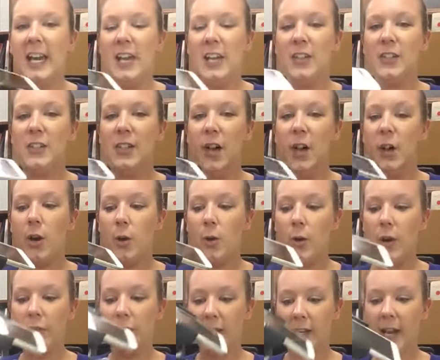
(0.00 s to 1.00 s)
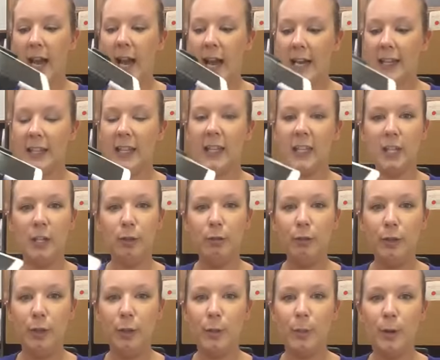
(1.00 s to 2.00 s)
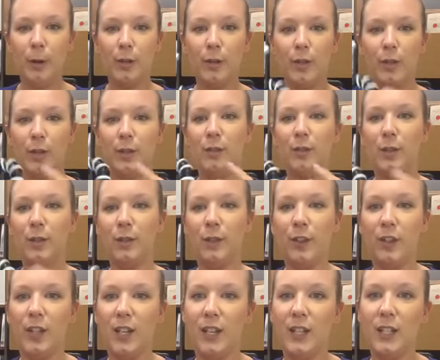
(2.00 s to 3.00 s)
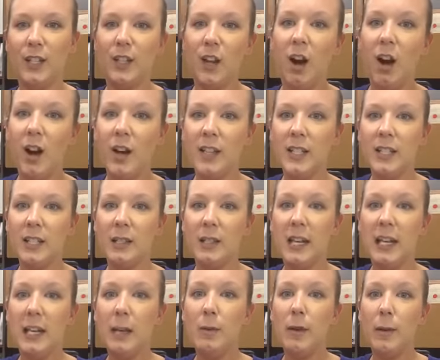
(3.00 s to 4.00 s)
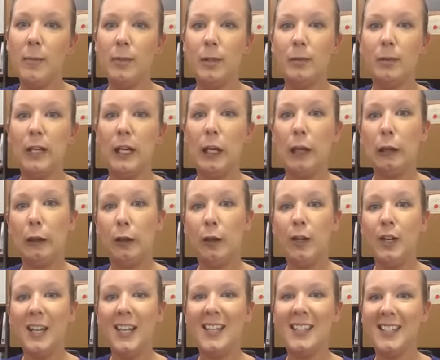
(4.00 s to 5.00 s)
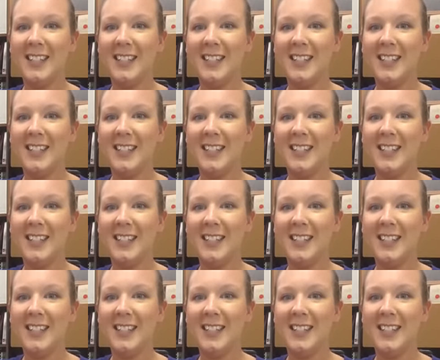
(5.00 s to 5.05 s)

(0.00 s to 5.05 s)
so the kind that the YouTubers use for this costs anywhere between $30 and